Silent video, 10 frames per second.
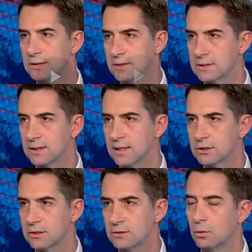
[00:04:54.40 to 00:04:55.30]
In this
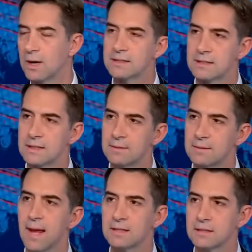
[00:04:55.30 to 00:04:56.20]
election, nor has it in
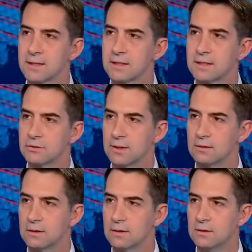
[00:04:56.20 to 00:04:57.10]
past elections as
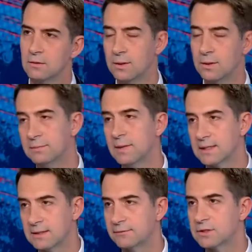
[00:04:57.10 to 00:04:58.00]
well. What did make
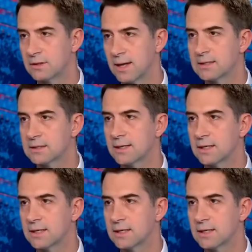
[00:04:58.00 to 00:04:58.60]
a difference in the last